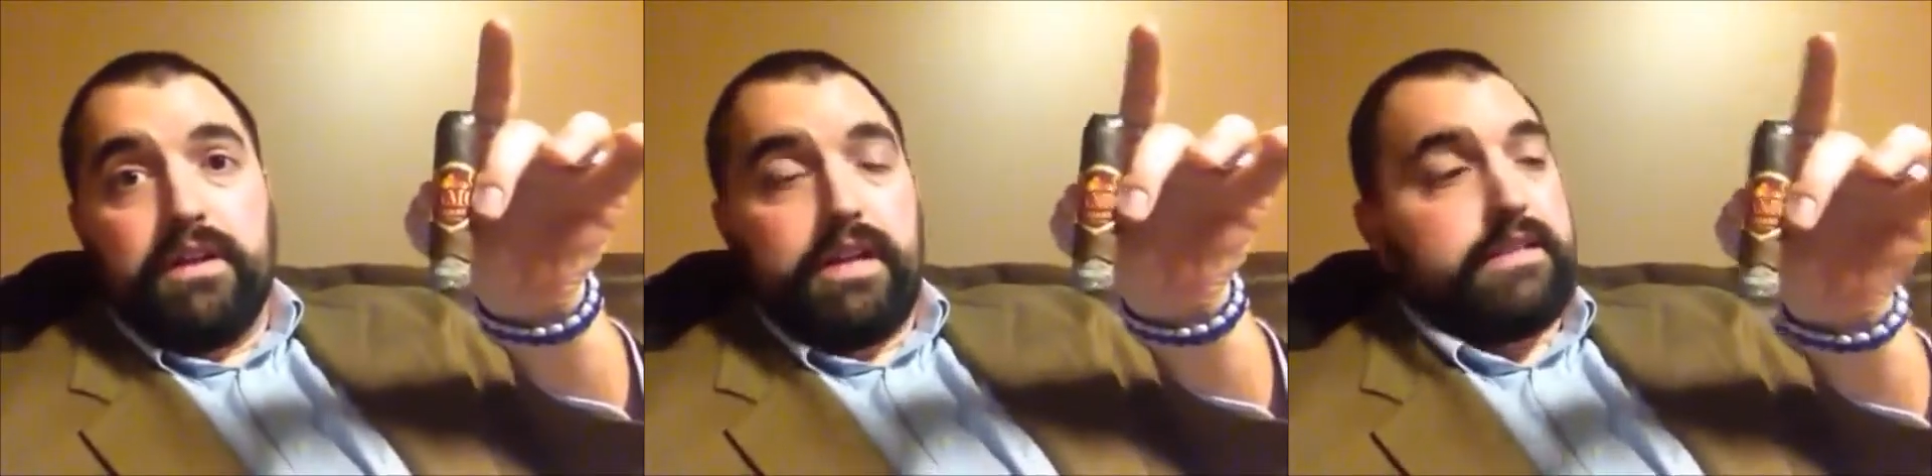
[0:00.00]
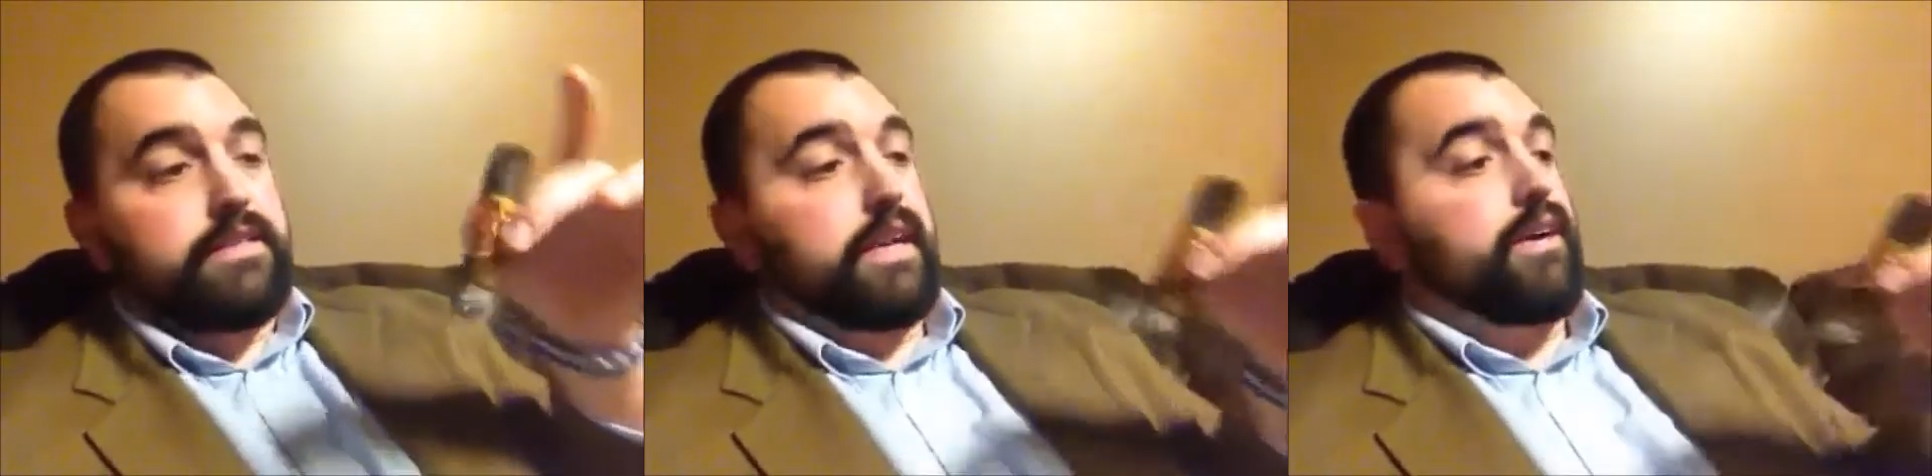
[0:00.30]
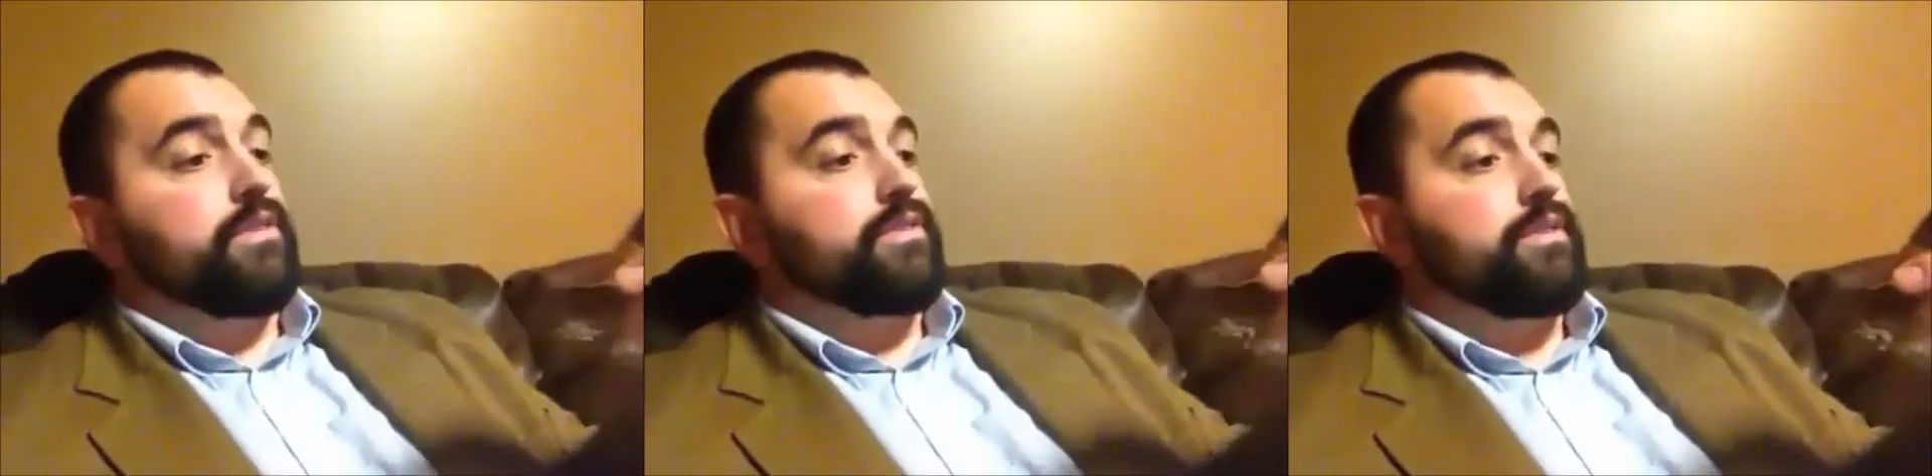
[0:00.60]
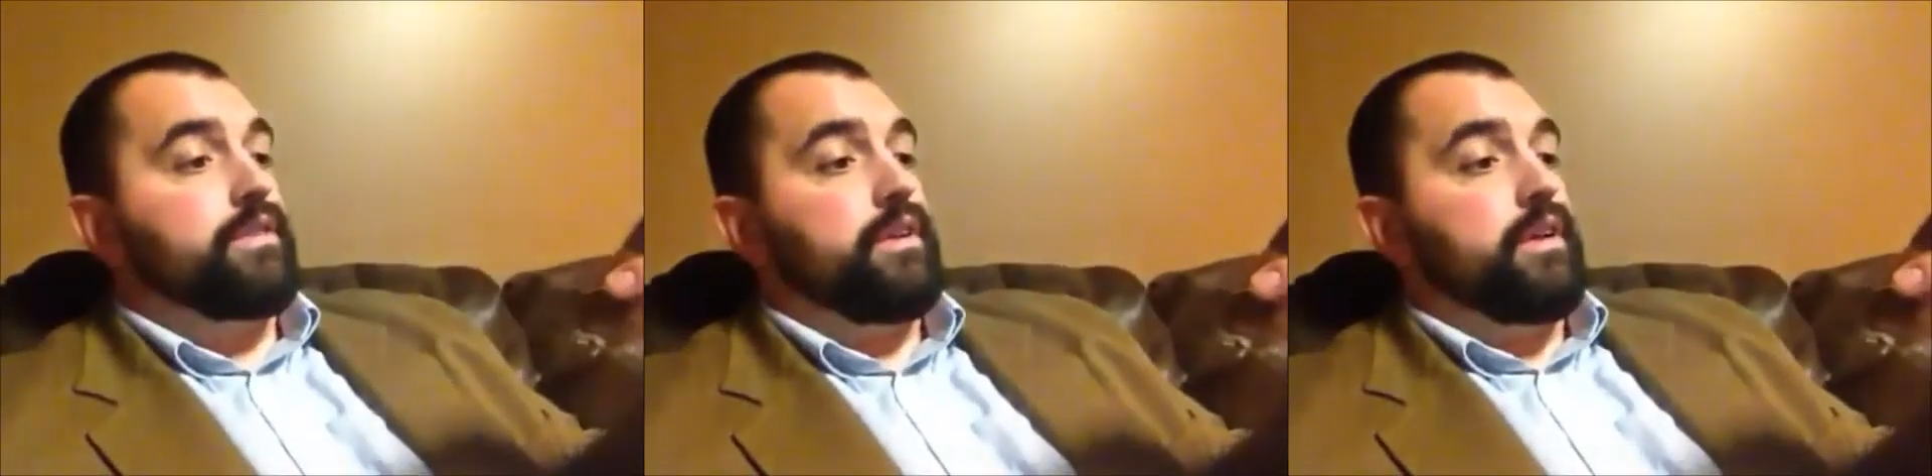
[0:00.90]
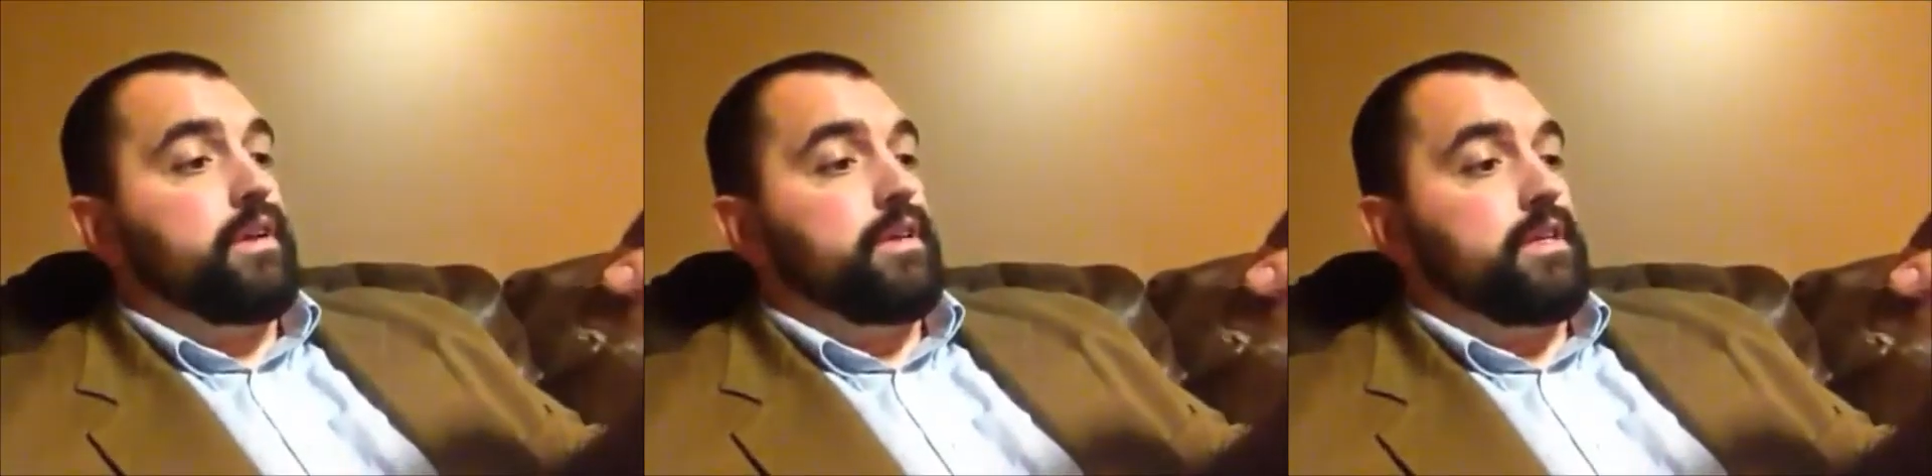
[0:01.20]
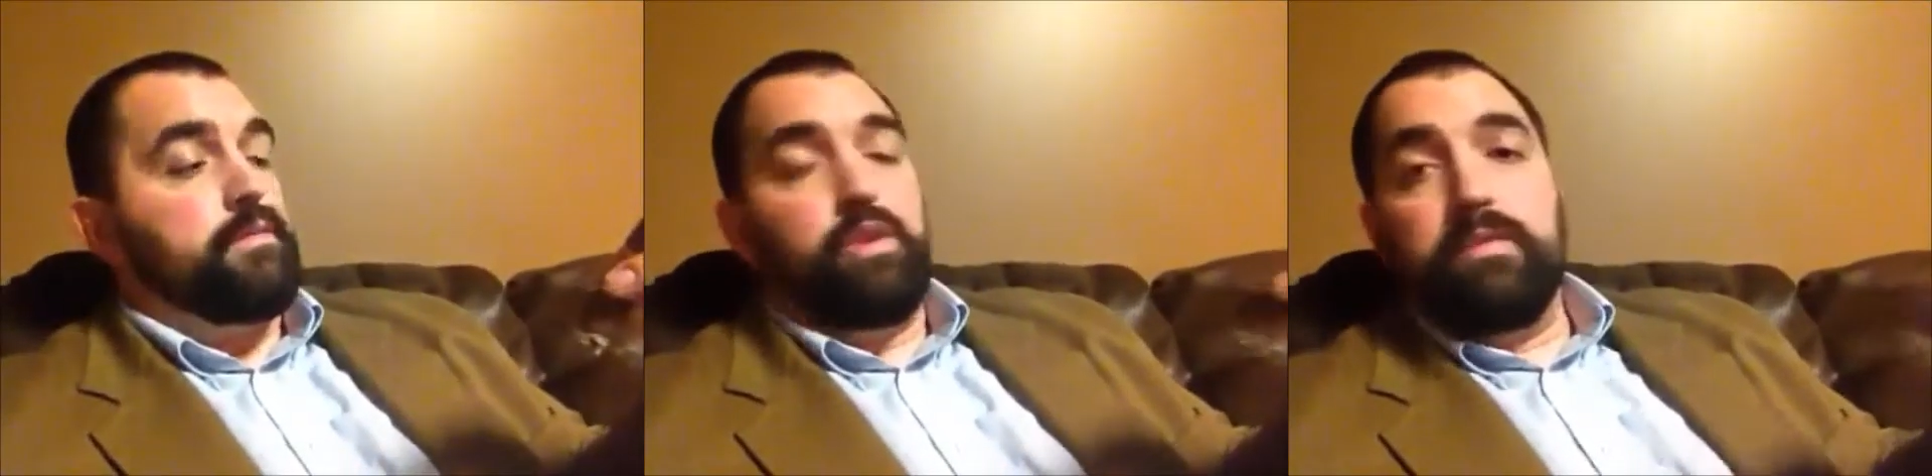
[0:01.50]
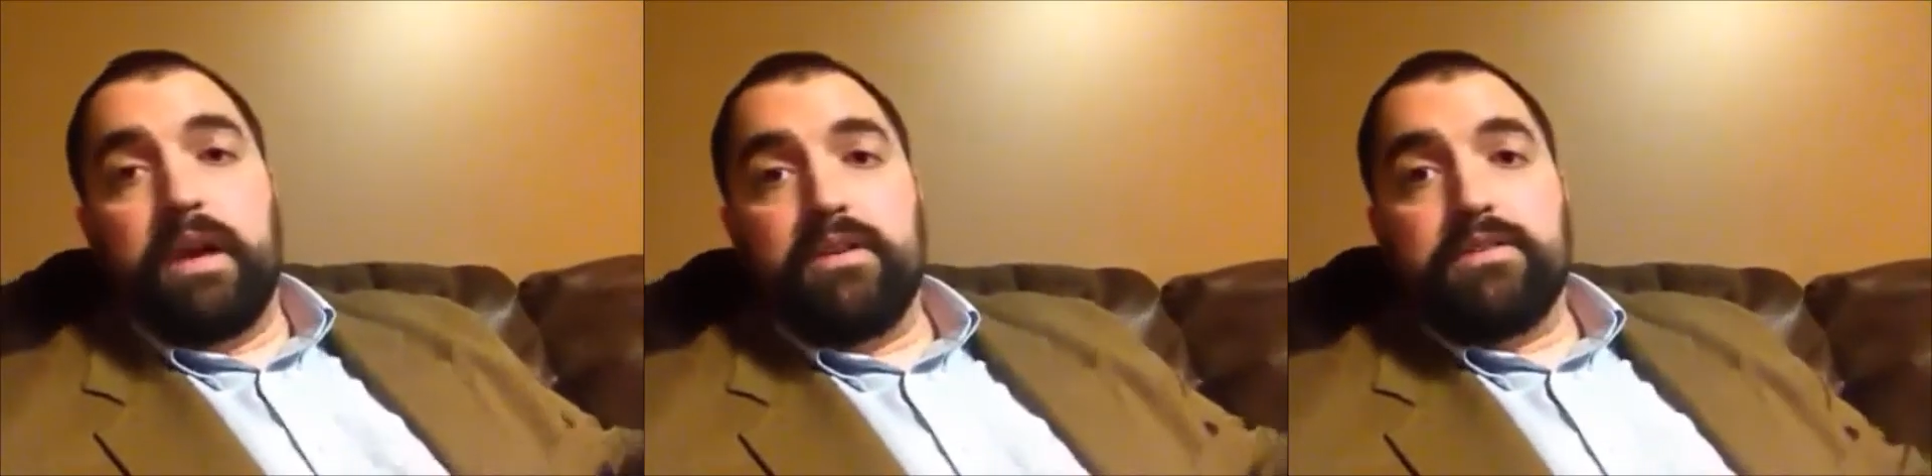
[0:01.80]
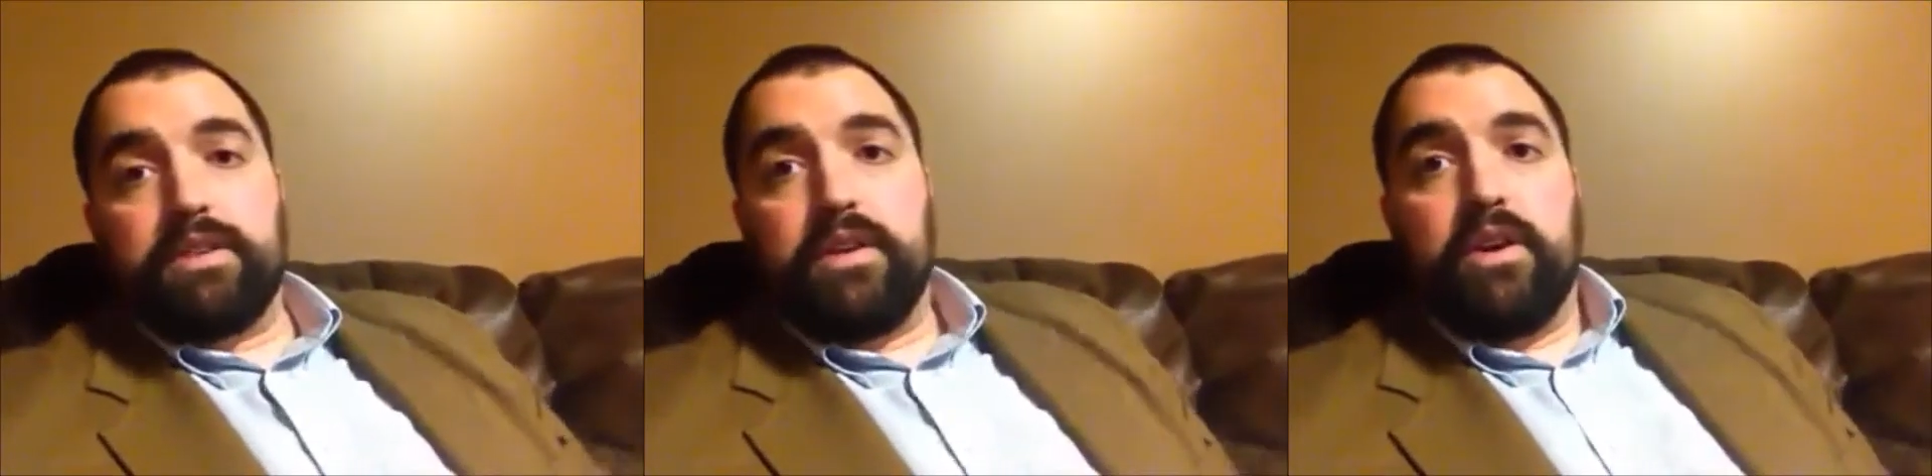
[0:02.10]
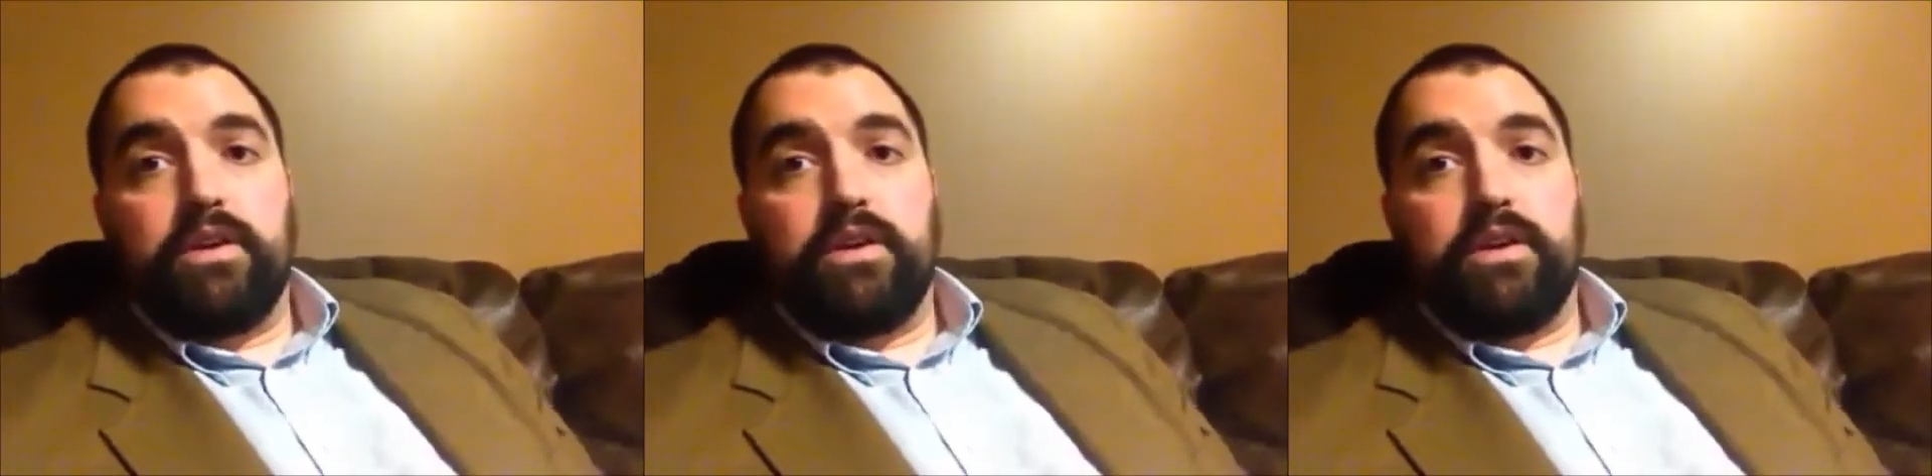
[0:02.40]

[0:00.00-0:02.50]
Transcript: that sells this Blue Mountain cigar,